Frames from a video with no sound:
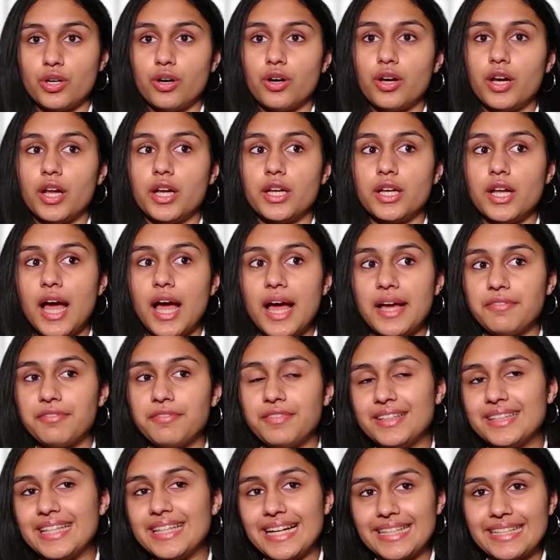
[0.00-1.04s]
And I
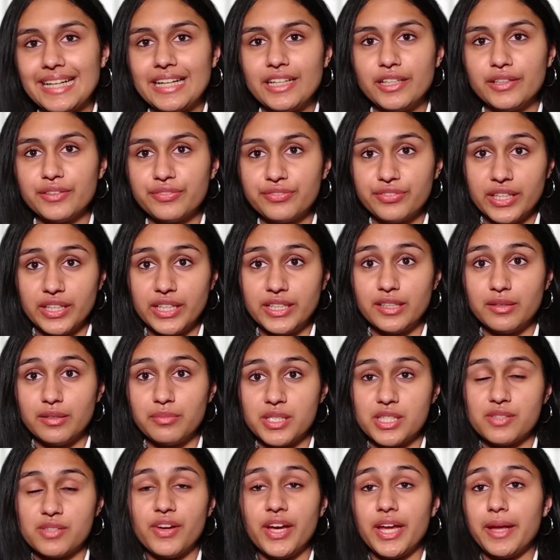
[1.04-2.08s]
feel that kind of
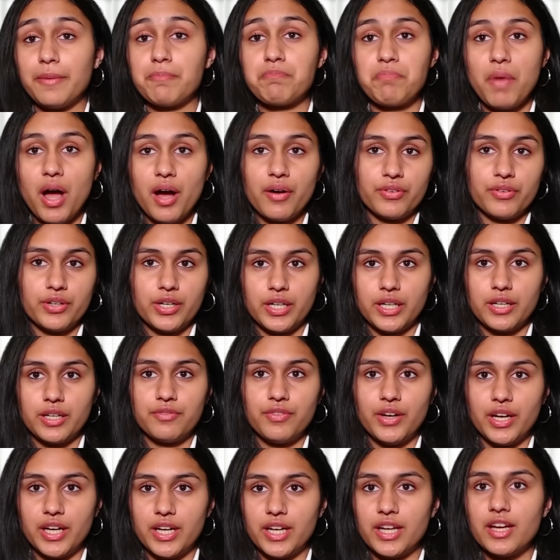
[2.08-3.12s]
freedom is very empowering
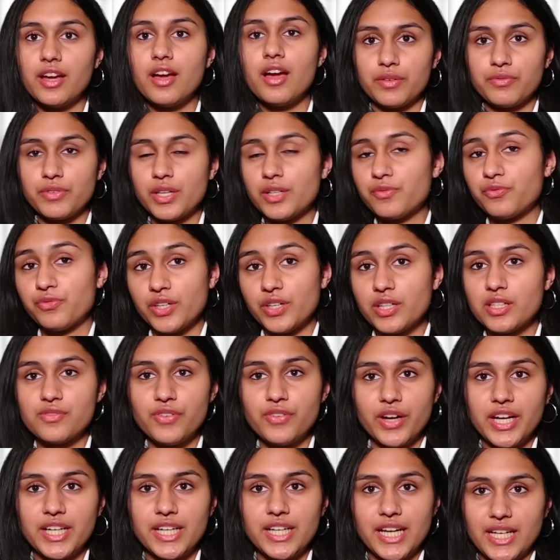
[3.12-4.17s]
and it feels
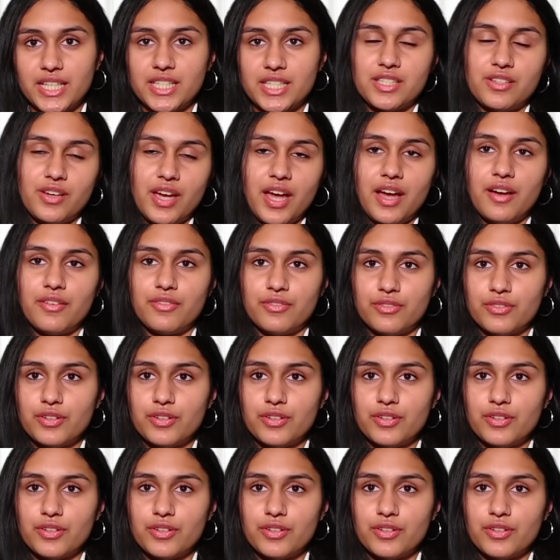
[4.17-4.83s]
very nice to have,